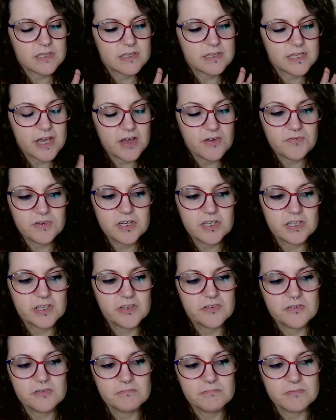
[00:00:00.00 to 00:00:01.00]

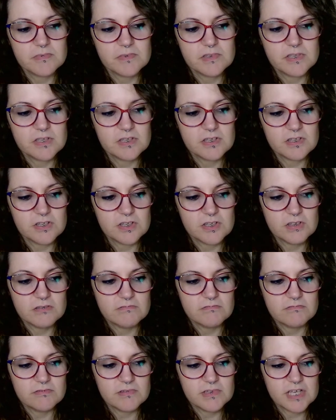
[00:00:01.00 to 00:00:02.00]
Definitely
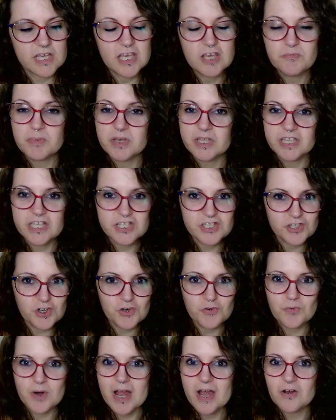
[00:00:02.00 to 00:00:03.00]
keeping this
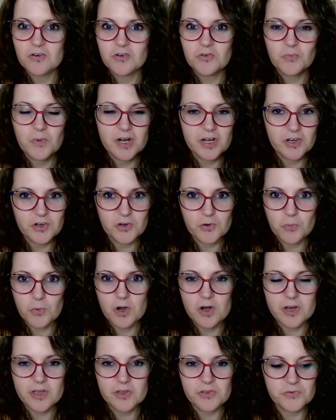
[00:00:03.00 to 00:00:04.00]
around when you're
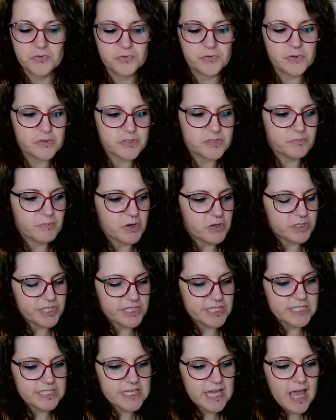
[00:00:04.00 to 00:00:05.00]
working through those
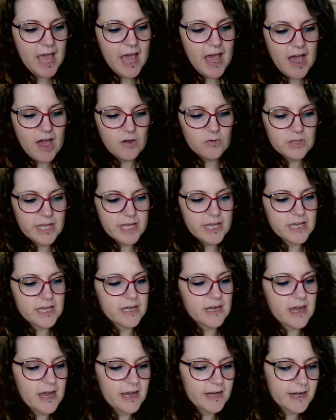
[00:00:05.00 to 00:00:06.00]
emotions. Howlite
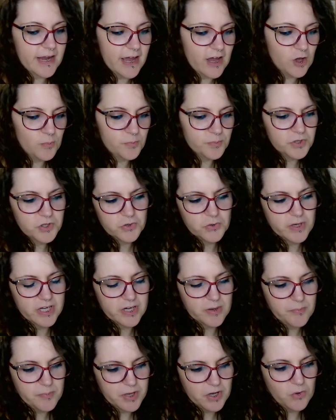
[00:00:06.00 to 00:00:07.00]
can kind of help you in
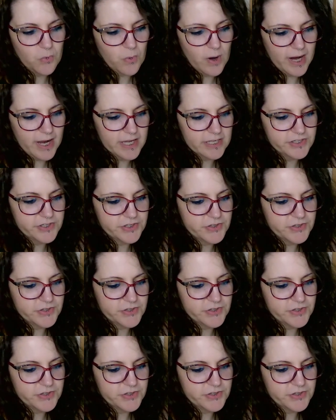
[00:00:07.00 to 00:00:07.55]
a big way